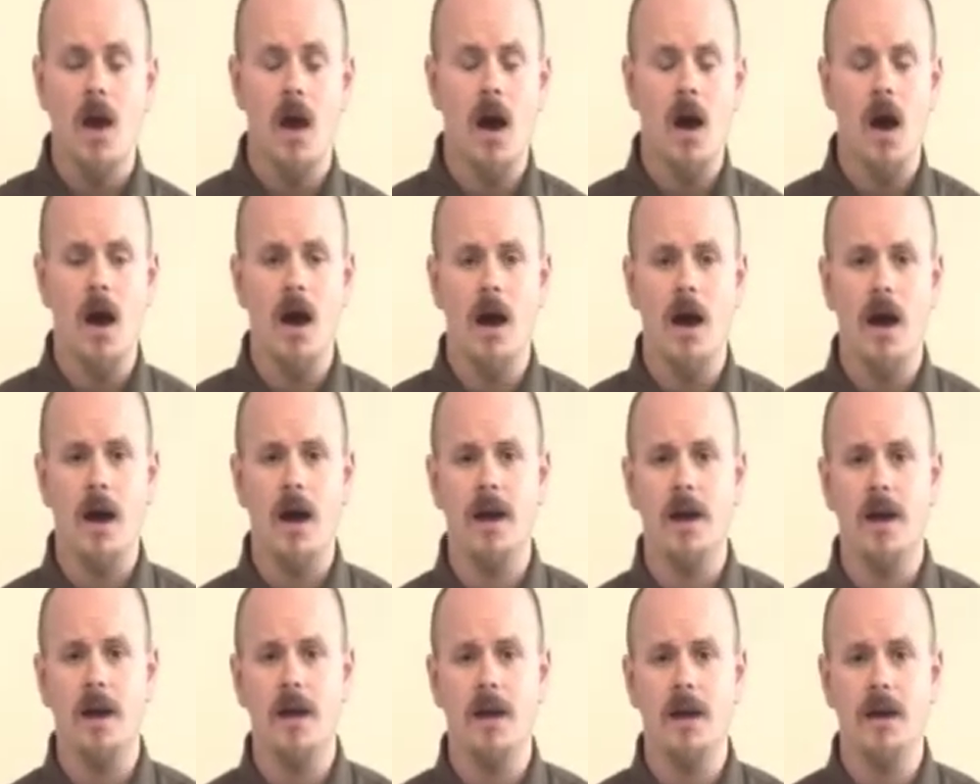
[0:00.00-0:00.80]

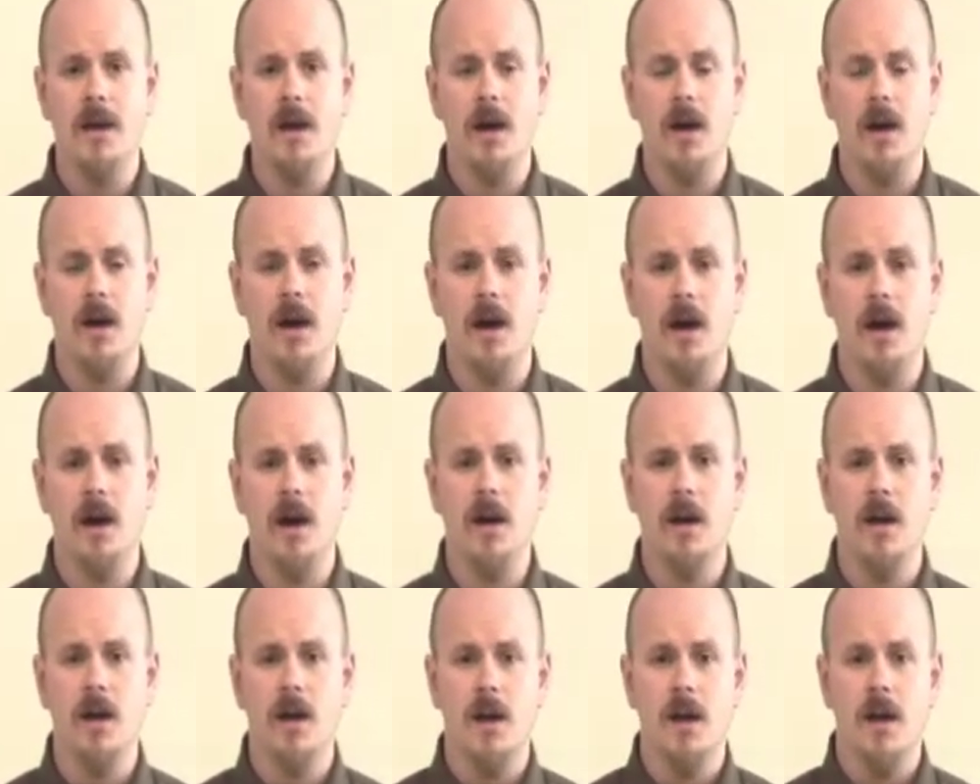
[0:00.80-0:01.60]
I
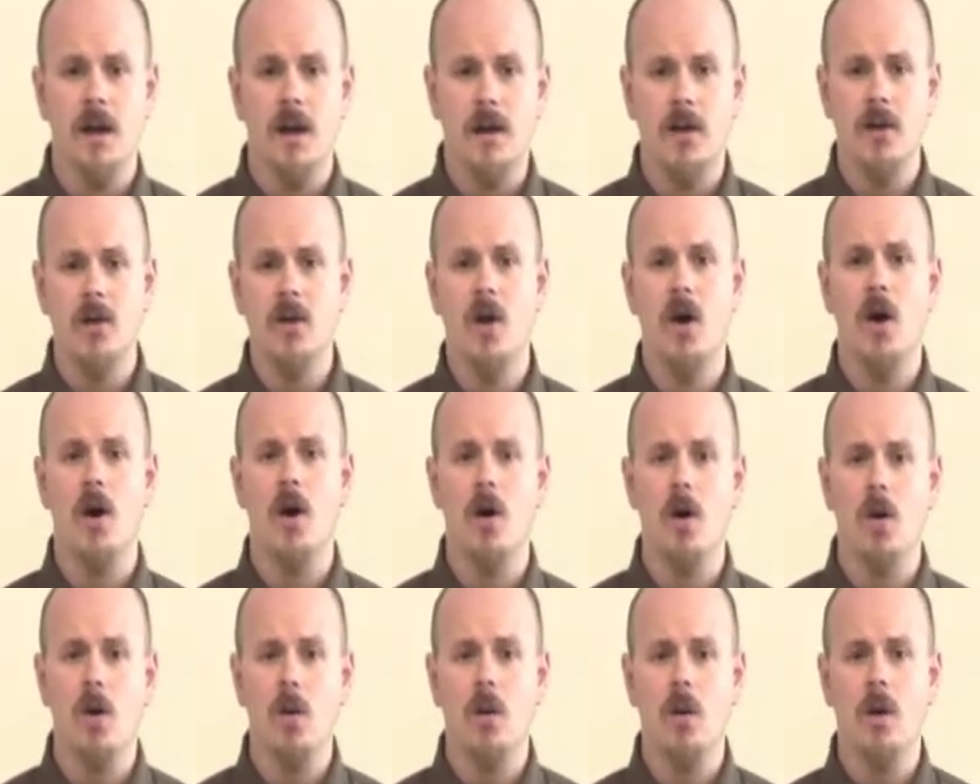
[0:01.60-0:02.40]

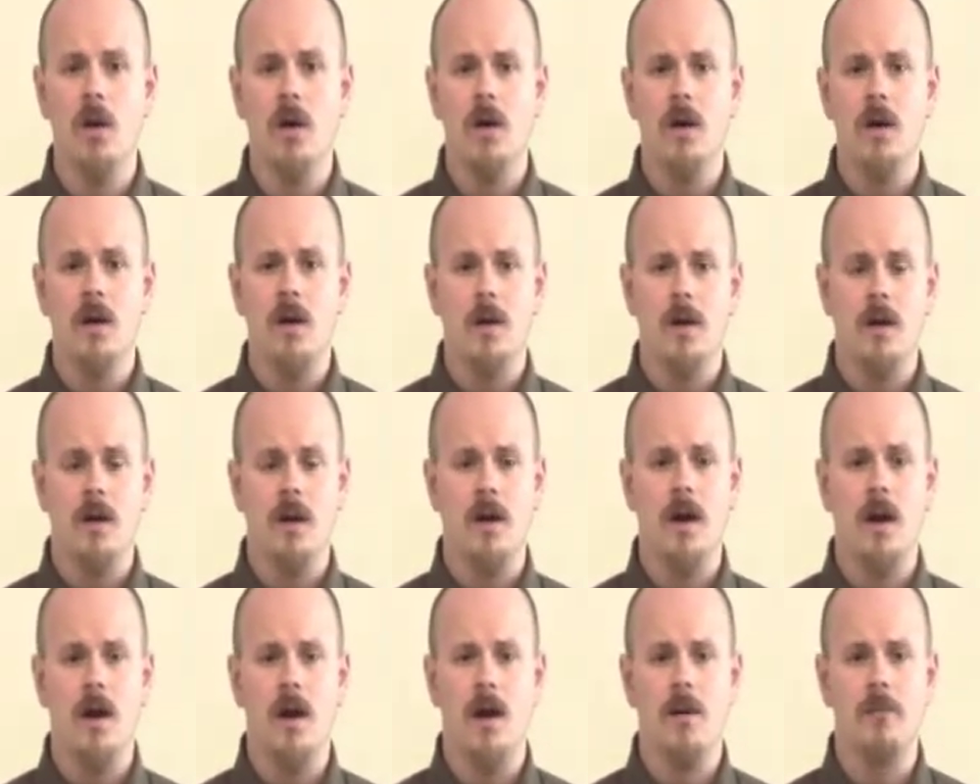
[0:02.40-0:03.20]
know
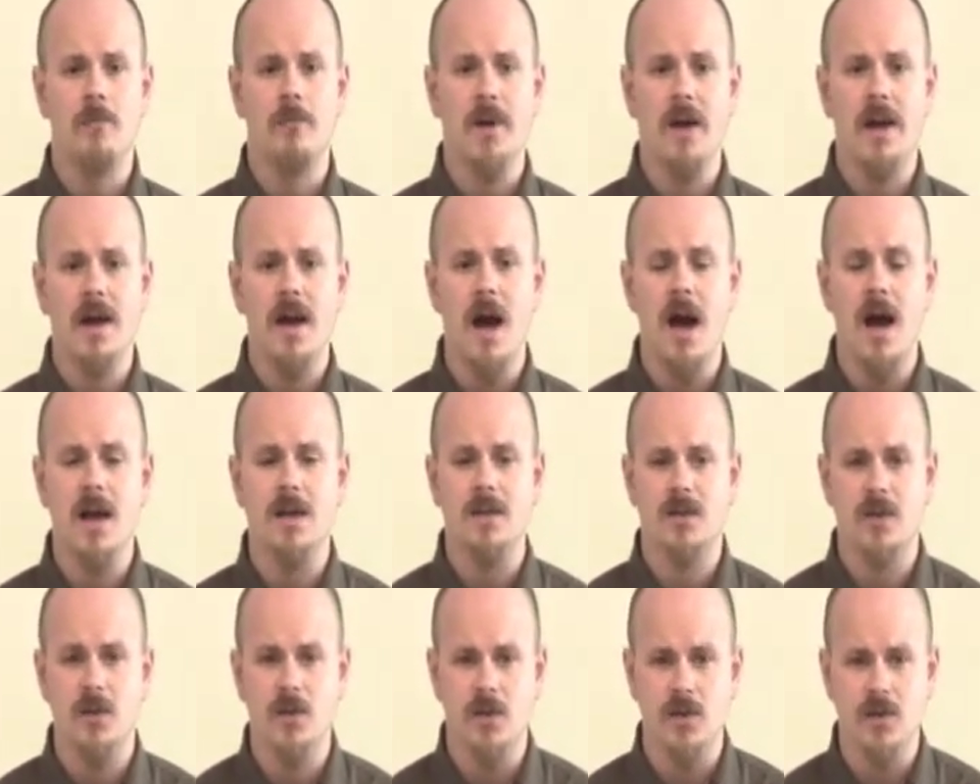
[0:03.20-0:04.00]

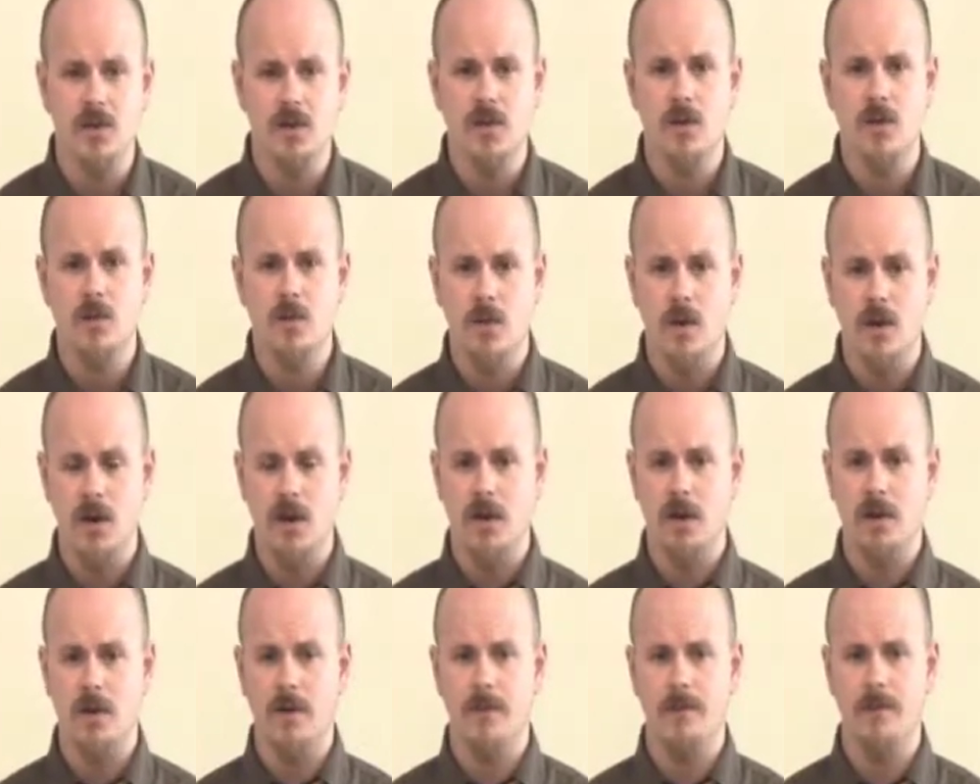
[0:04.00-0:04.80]
Picasso's
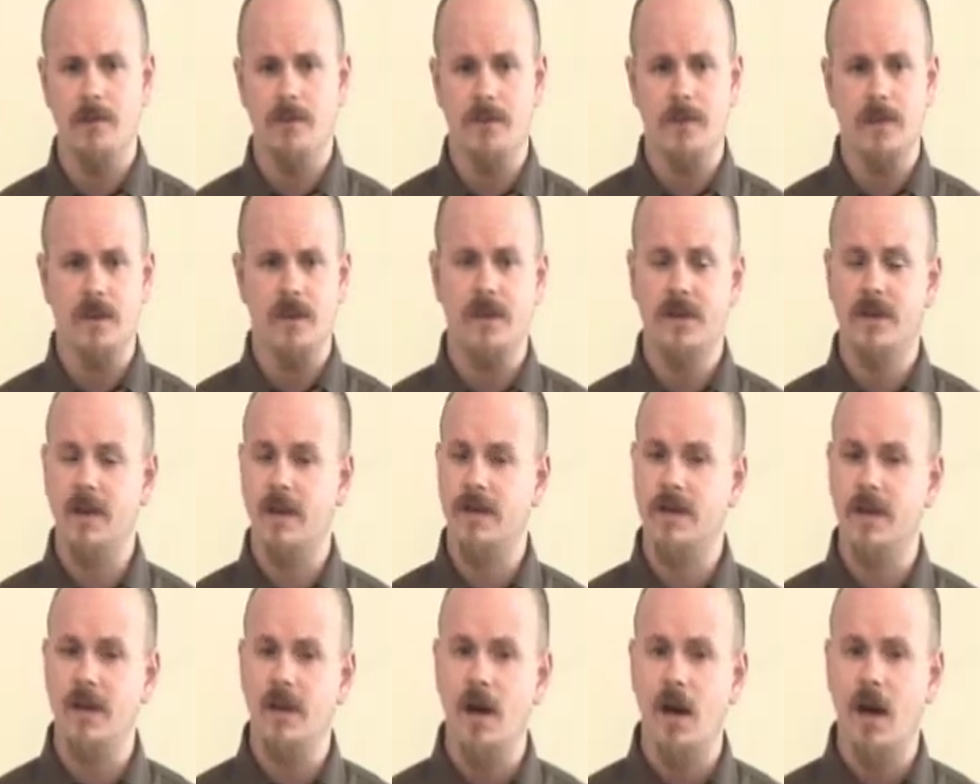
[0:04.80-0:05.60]
work. This
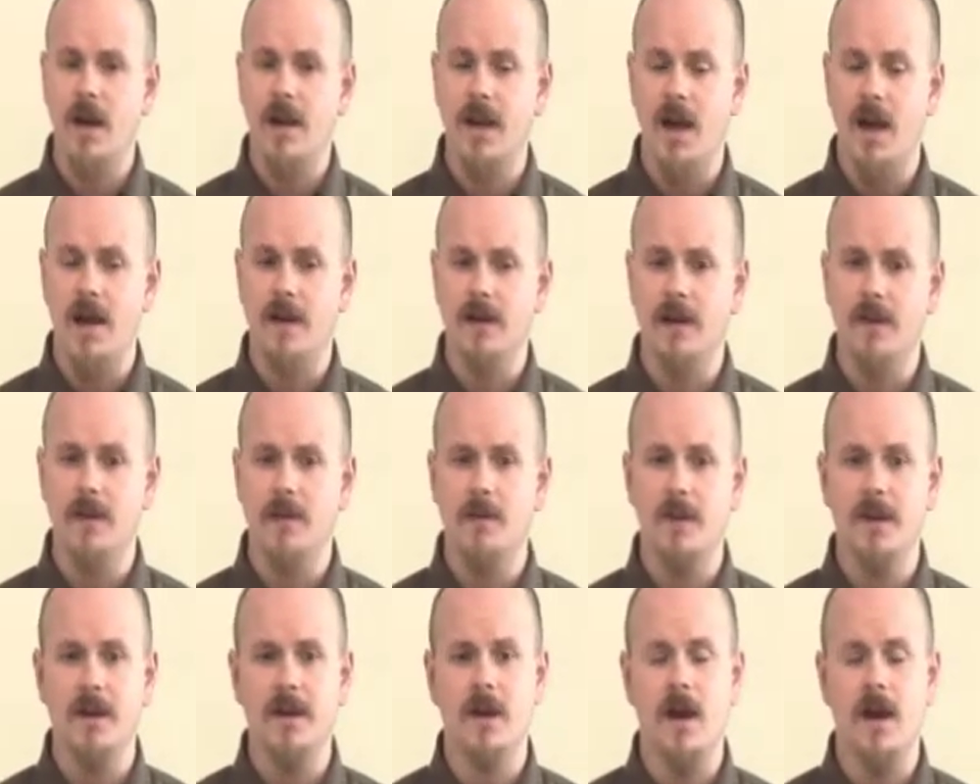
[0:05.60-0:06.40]

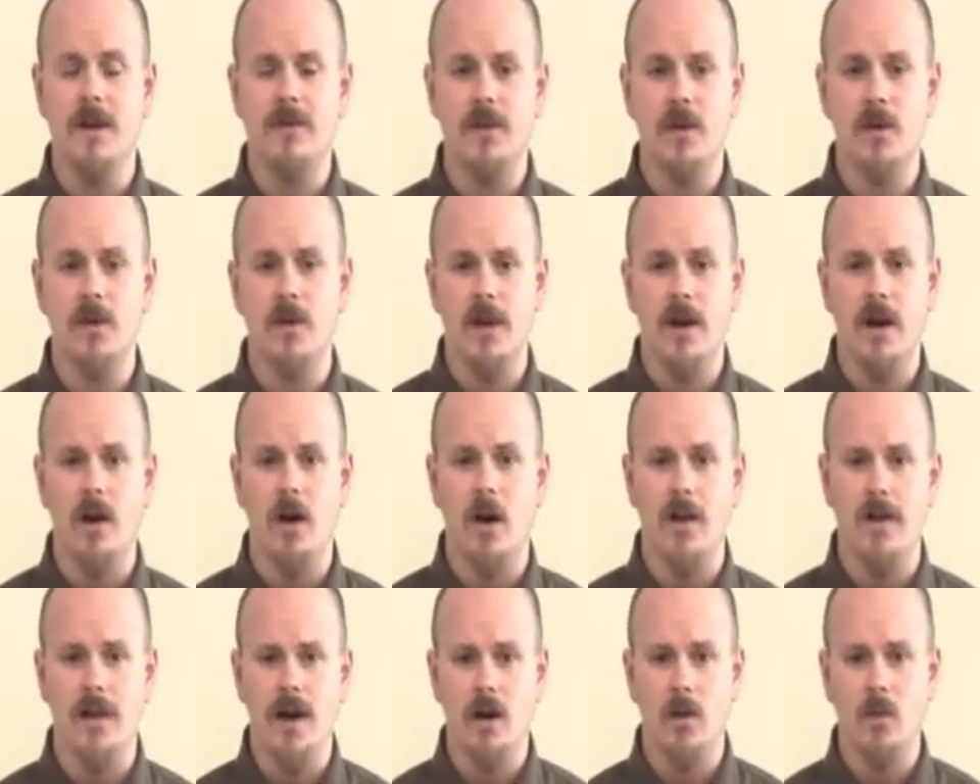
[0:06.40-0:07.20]
doesn't mean I have to know that
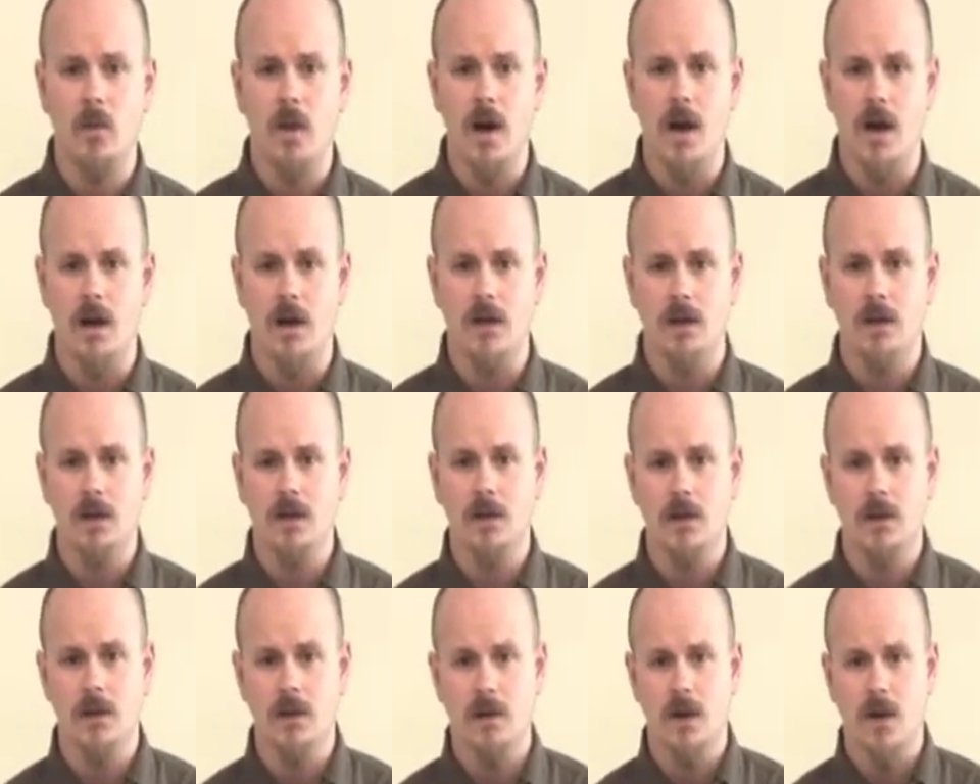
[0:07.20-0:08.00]
all that
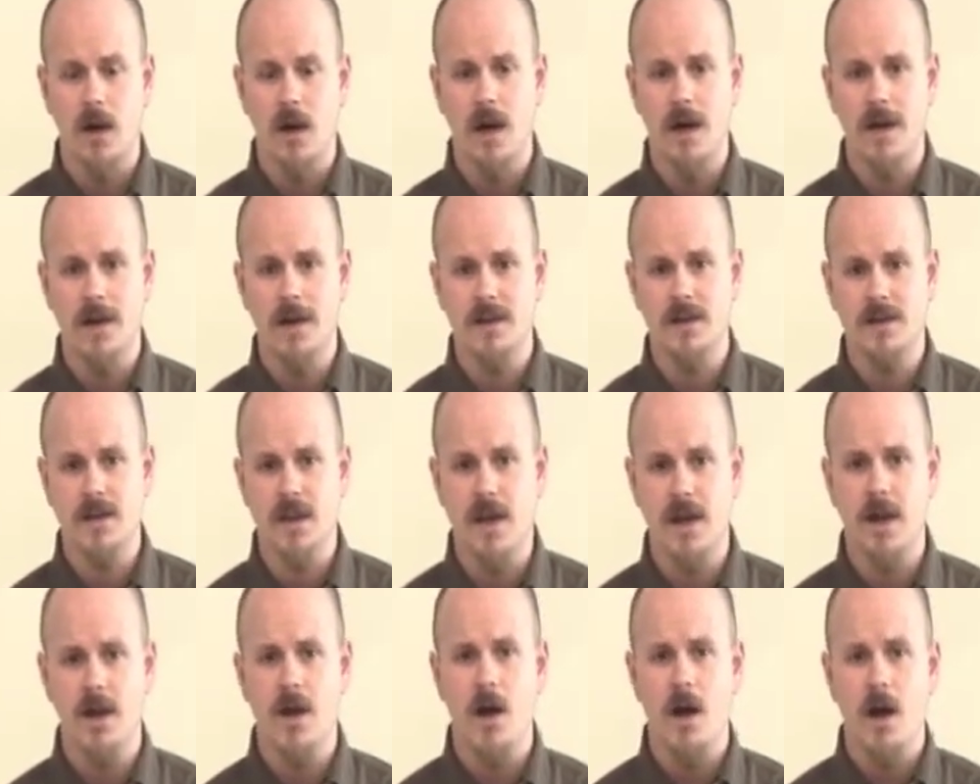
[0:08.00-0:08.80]
well. I can
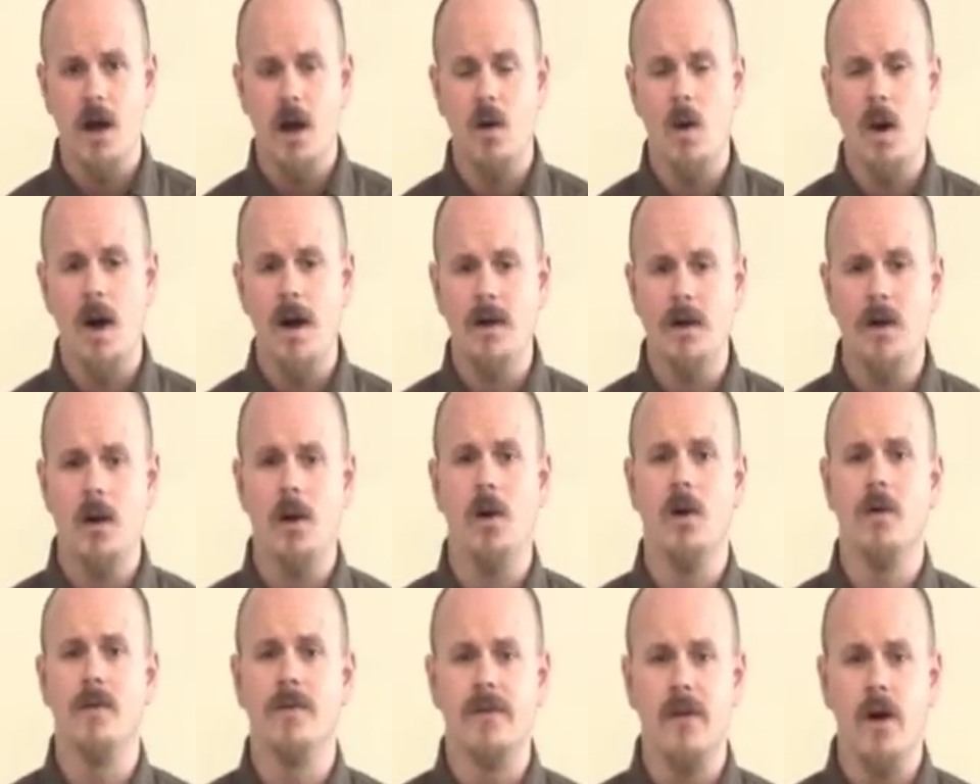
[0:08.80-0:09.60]
say, oh, I
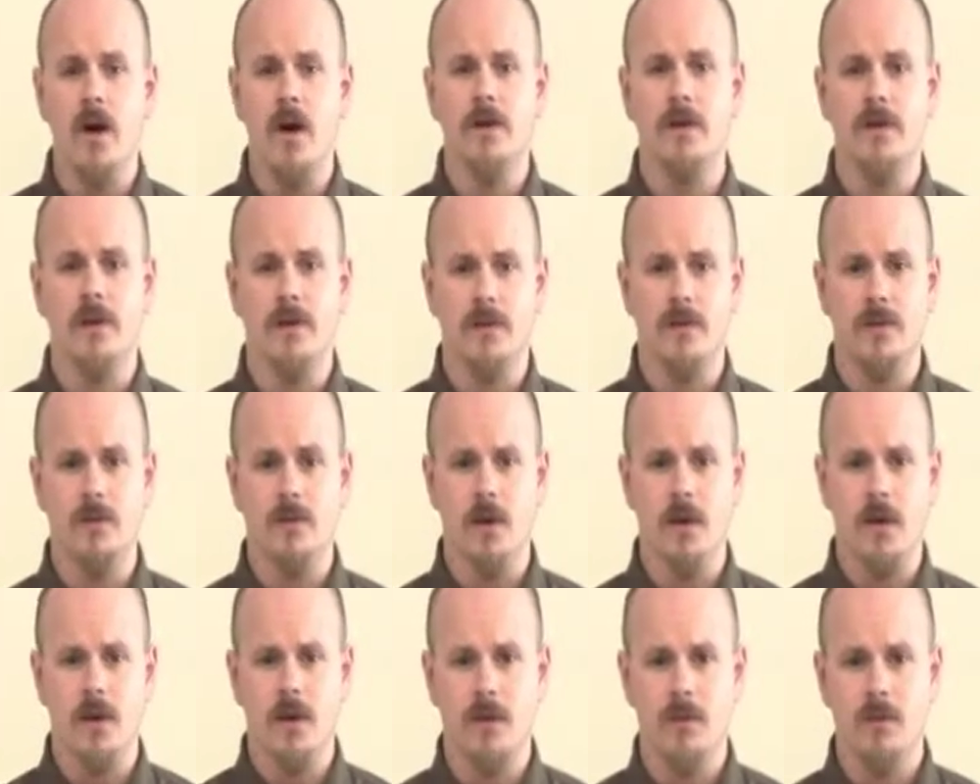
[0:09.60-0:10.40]
know Faulkner's
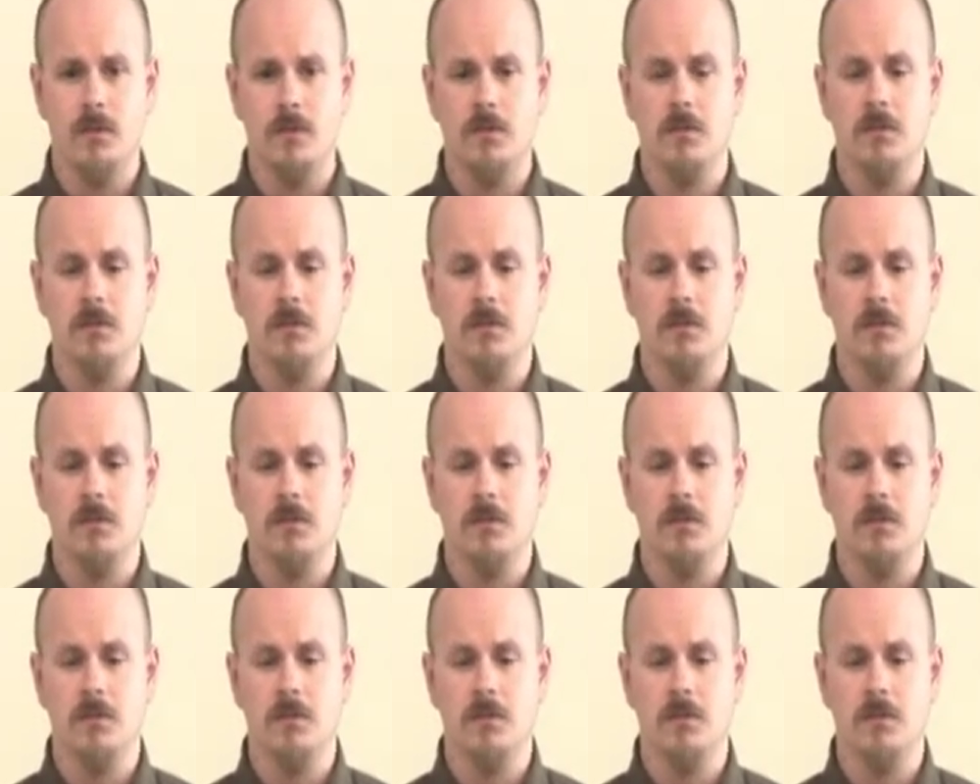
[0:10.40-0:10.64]
work.